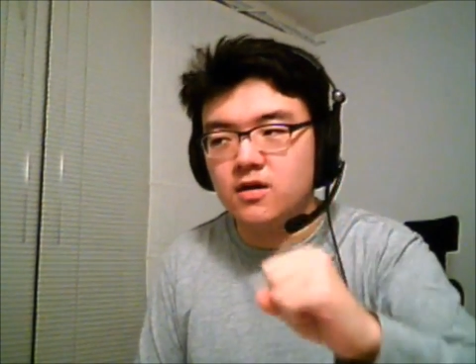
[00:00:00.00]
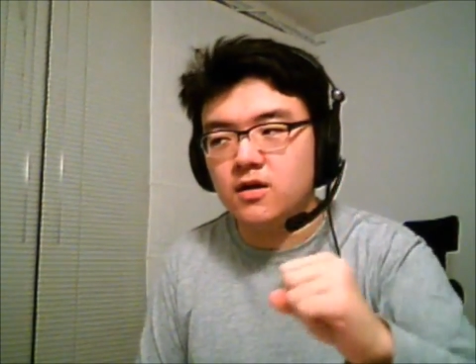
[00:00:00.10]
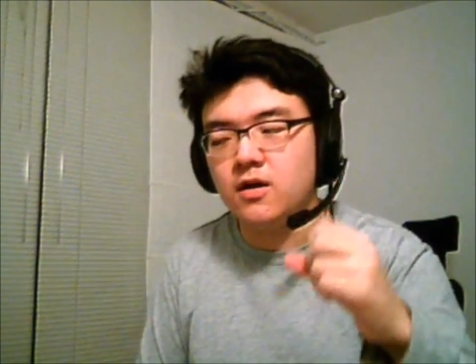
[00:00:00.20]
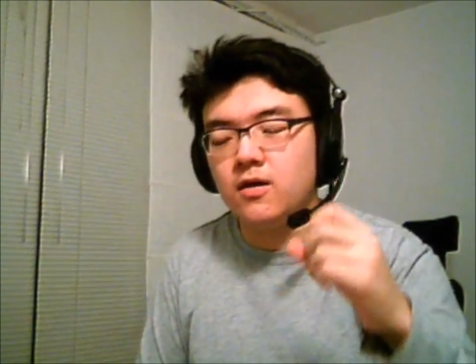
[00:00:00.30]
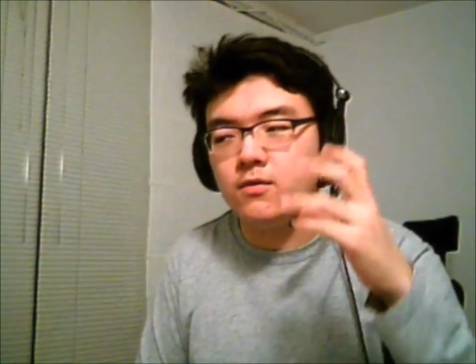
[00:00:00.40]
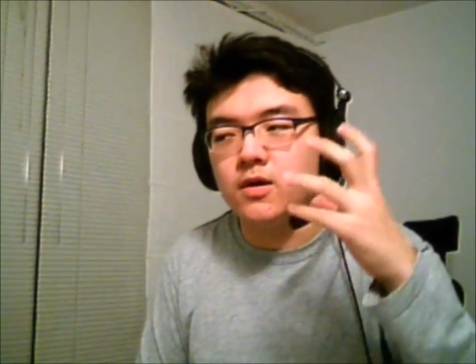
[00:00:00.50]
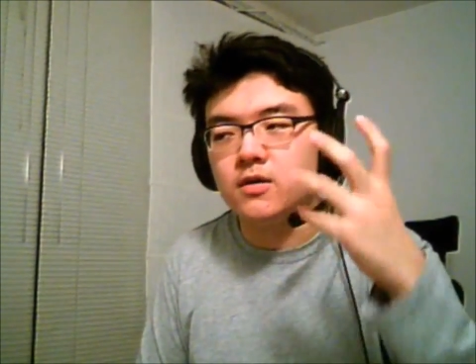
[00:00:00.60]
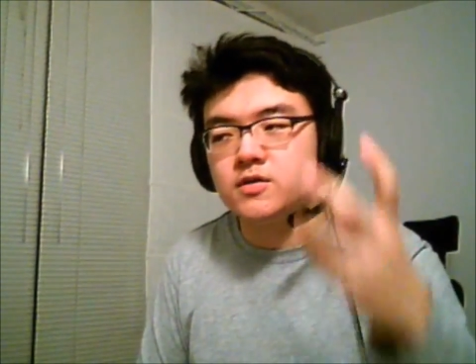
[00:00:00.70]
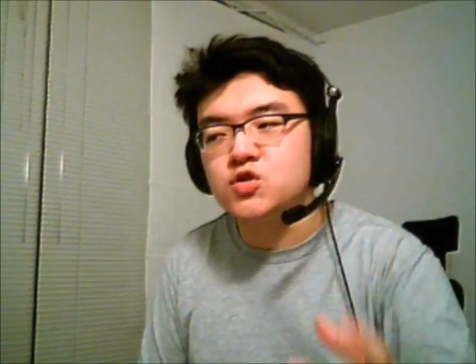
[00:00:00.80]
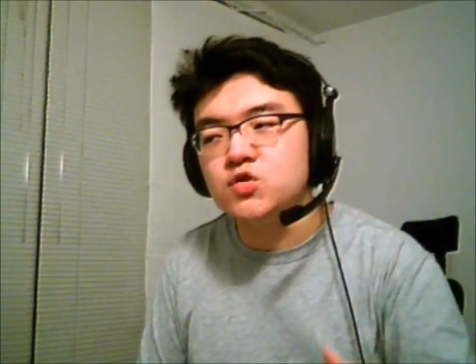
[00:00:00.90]
Well,
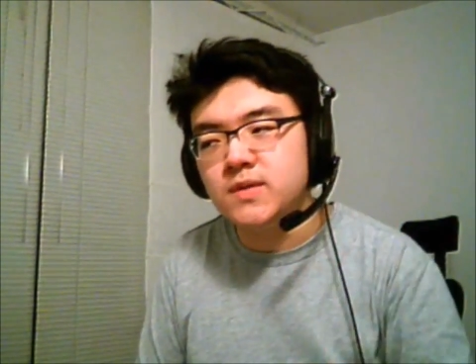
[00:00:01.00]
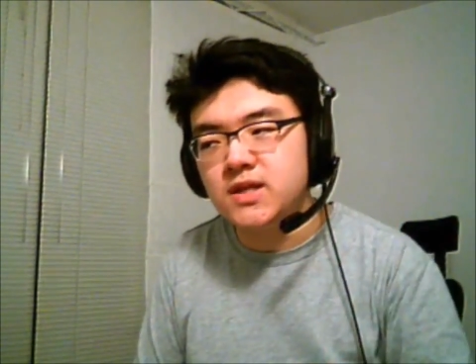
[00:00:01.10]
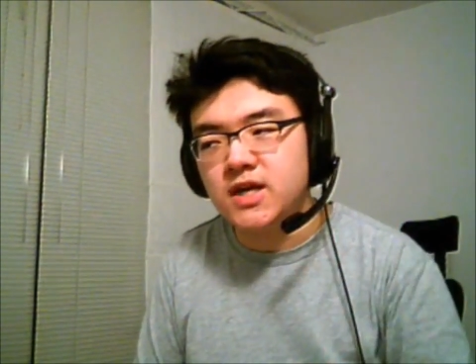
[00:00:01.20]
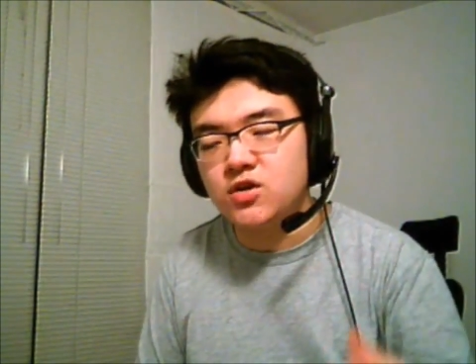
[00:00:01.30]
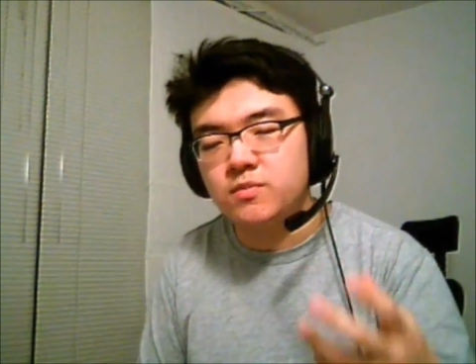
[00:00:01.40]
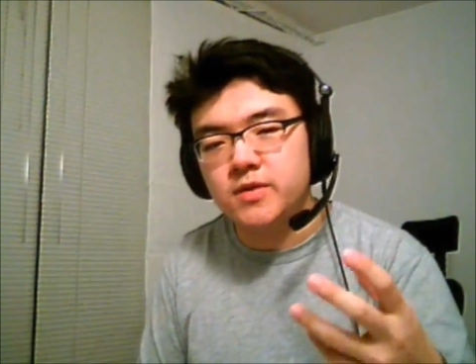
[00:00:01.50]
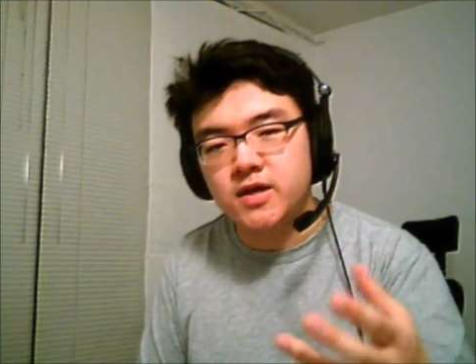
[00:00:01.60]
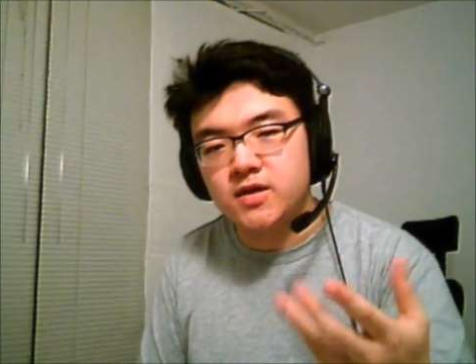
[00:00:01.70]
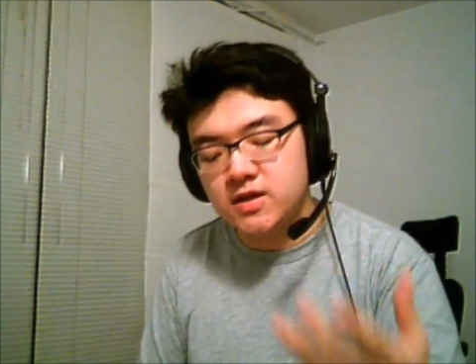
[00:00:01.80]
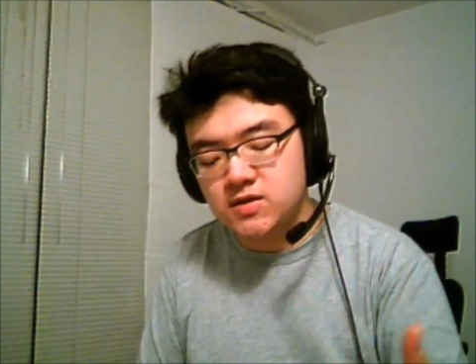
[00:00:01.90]
assuming that you
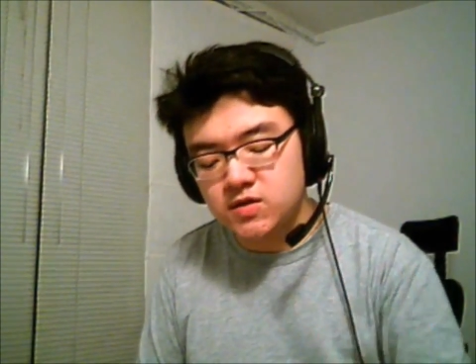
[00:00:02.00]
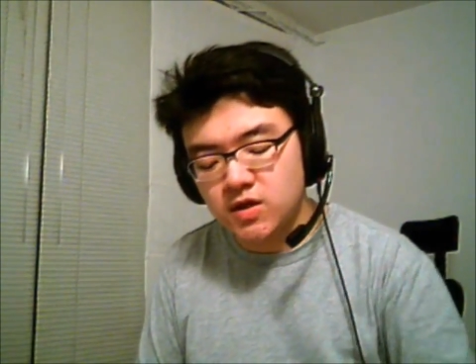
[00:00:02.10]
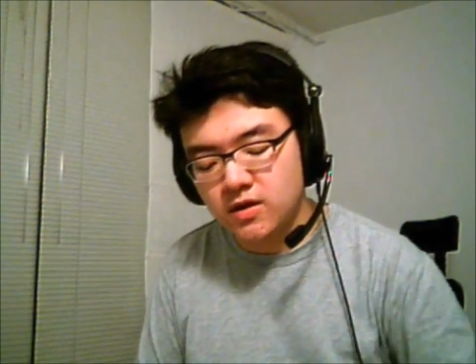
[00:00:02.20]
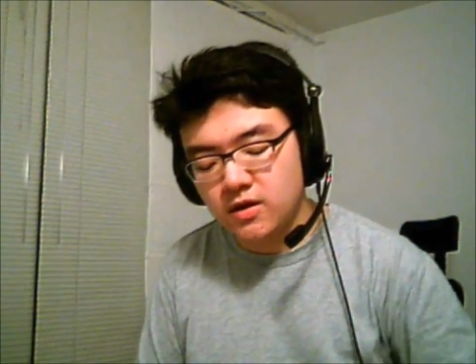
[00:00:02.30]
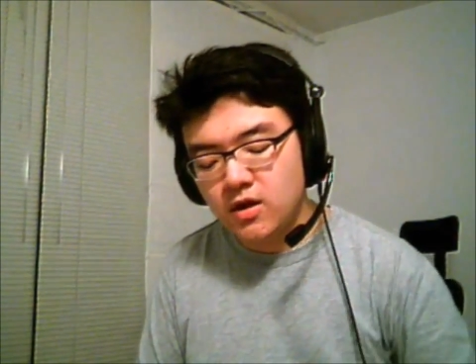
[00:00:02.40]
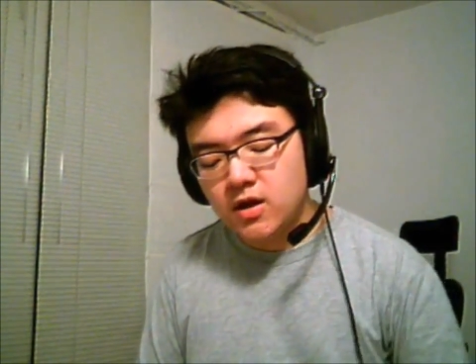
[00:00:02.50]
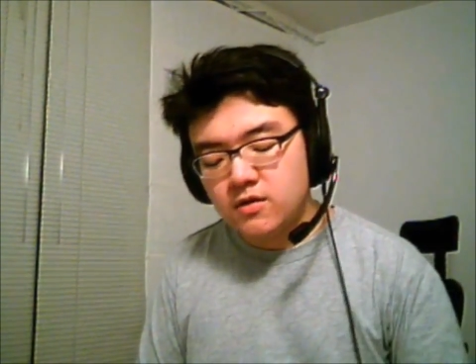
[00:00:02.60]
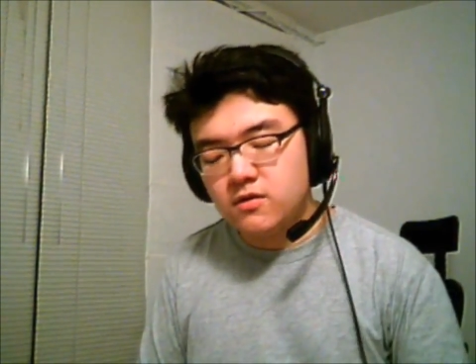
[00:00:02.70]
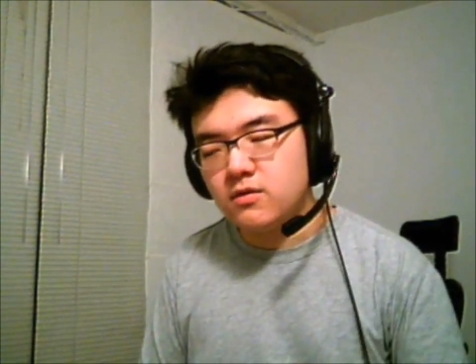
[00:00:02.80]
played a decent shot. So